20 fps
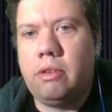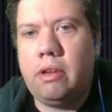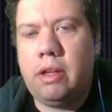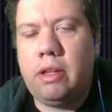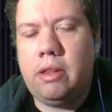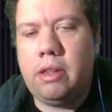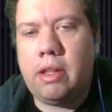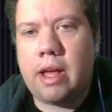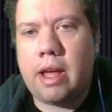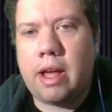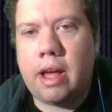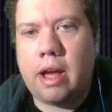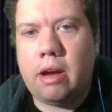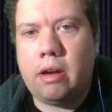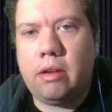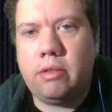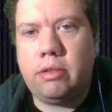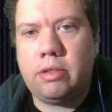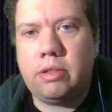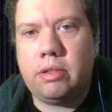In the
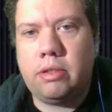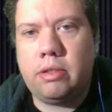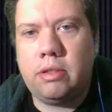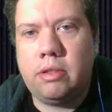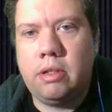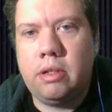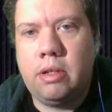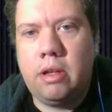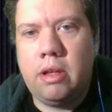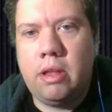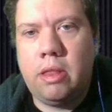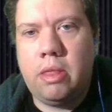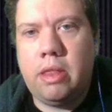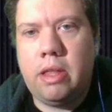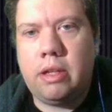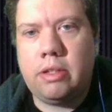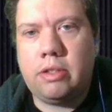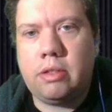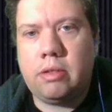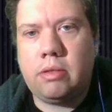house
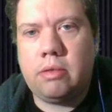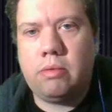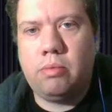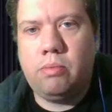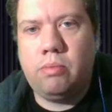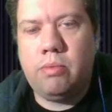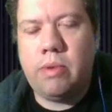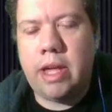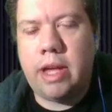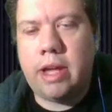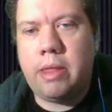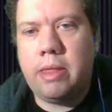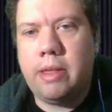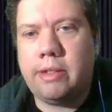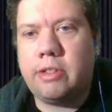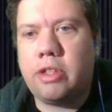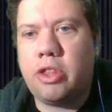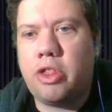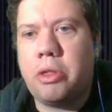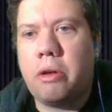this week,
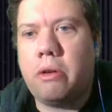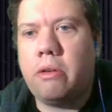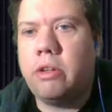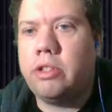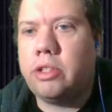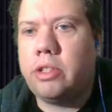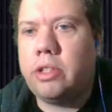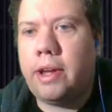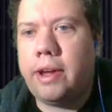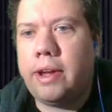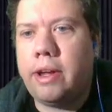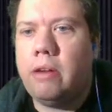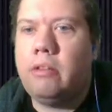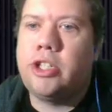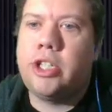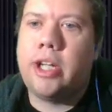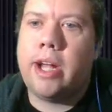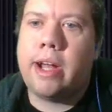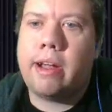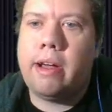this Thursday, go
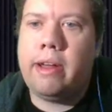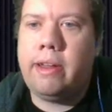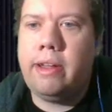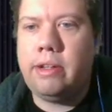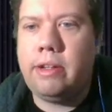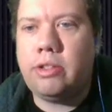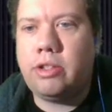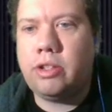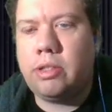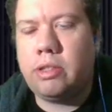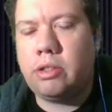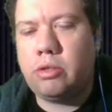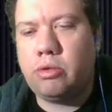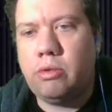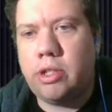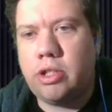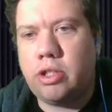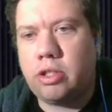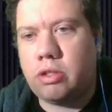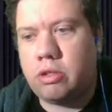check out his
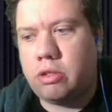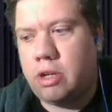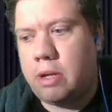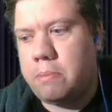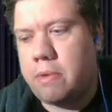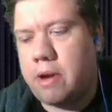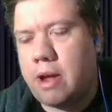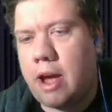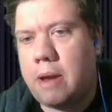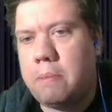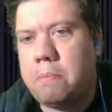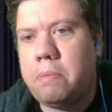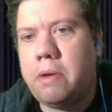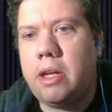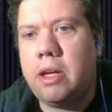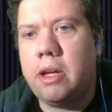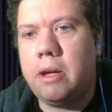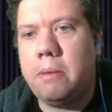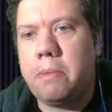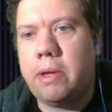Twitch stream, 9
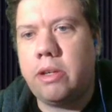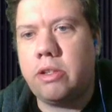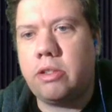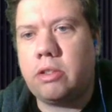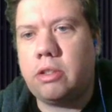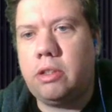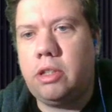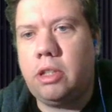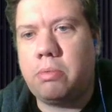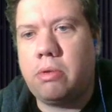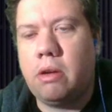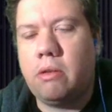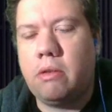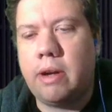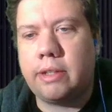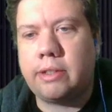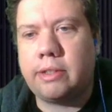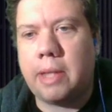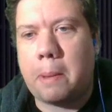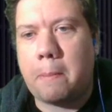p.m. Eastern, the Pro
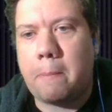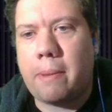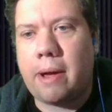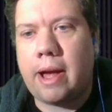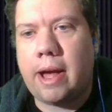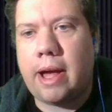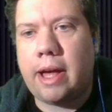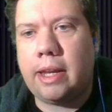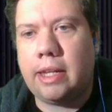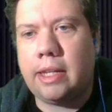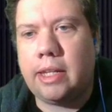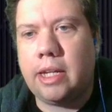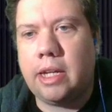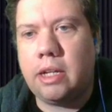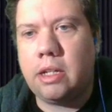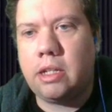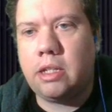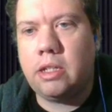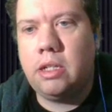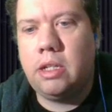Wrestling
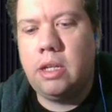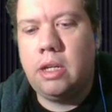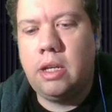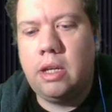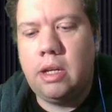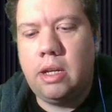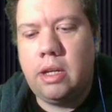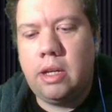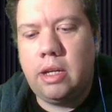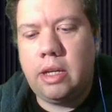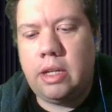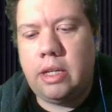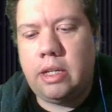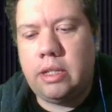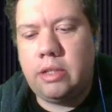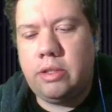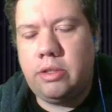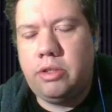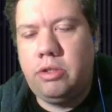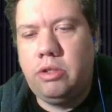Potluck.
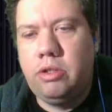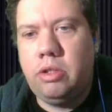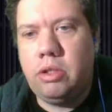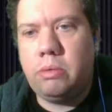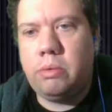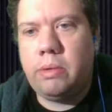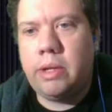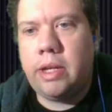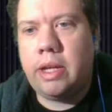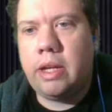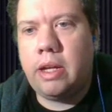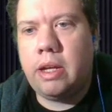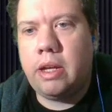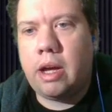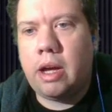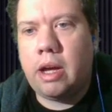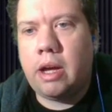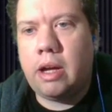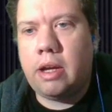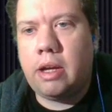He is doing
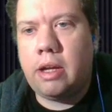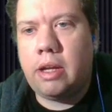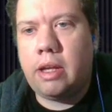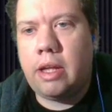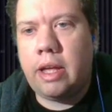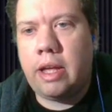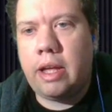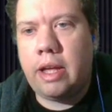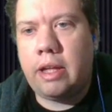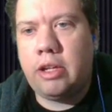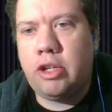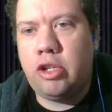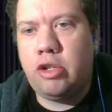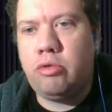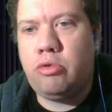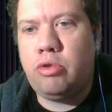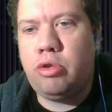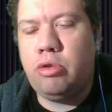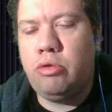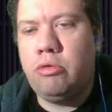a
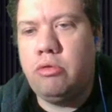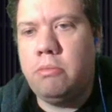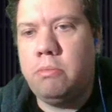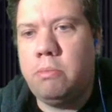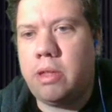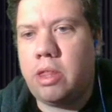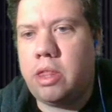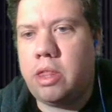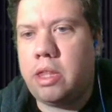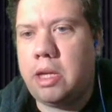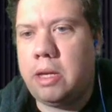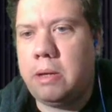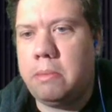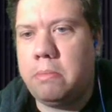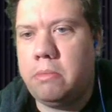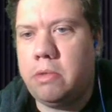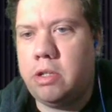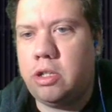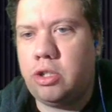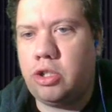
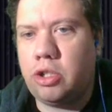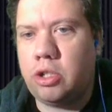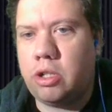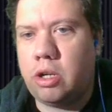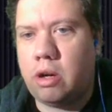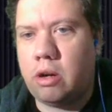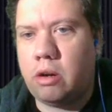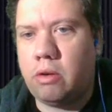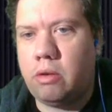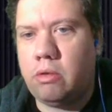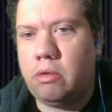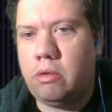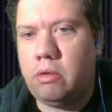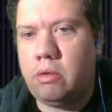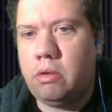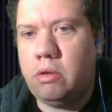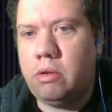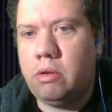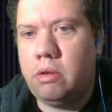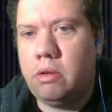YouTube-themed show
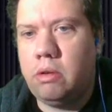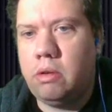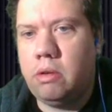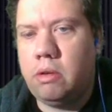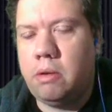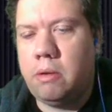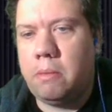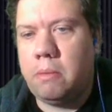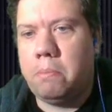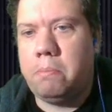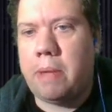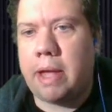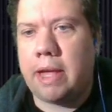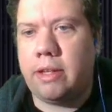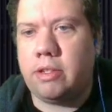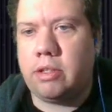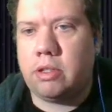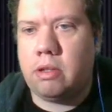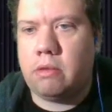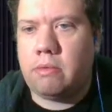
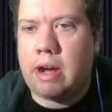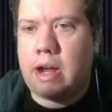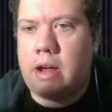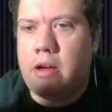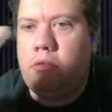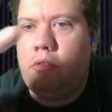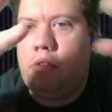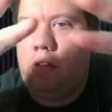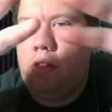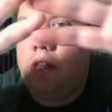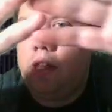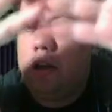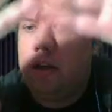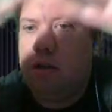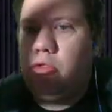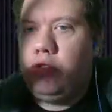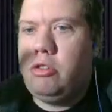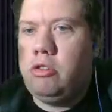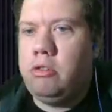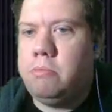based around the
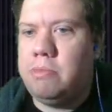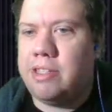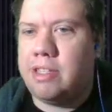YouTube